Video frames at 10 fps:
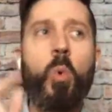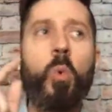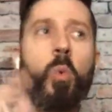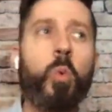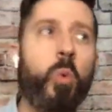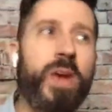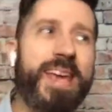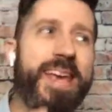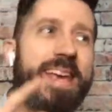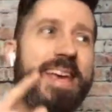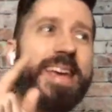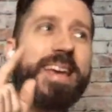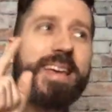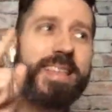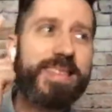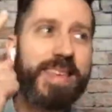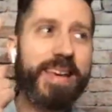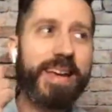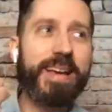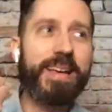We
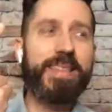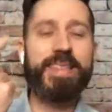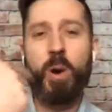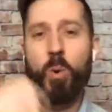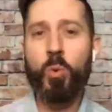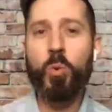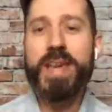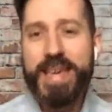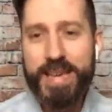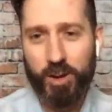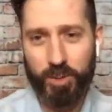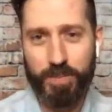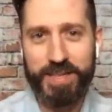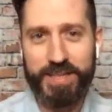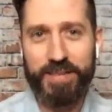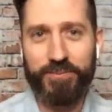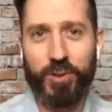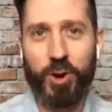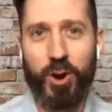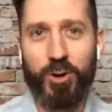think that we are busy for
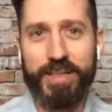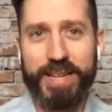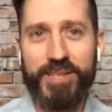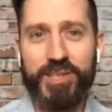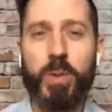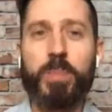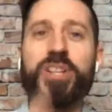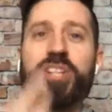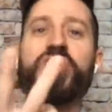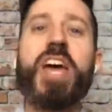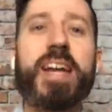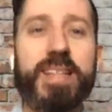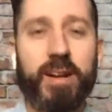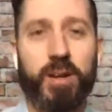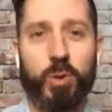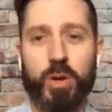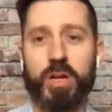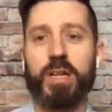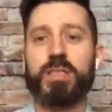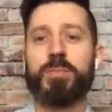the holidays, so we project that onto our
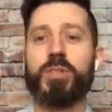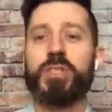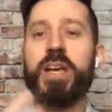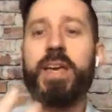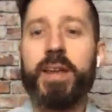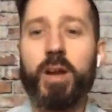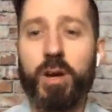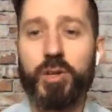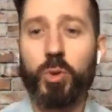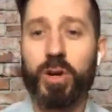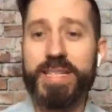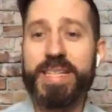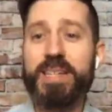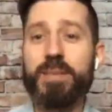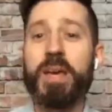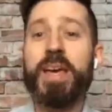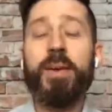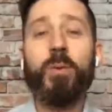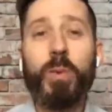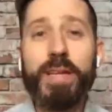customers and onto our team,
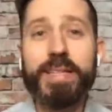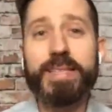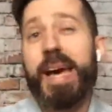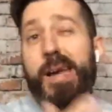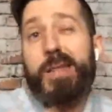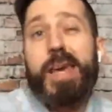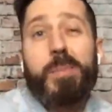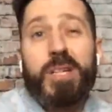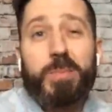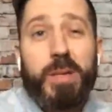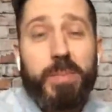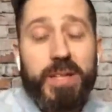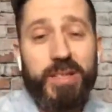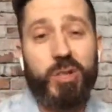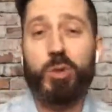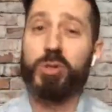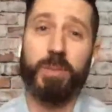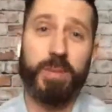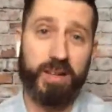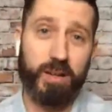and we decide they must be busy too, so I'm
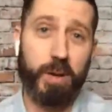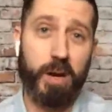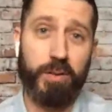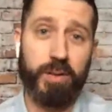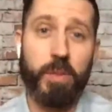not going to bother them.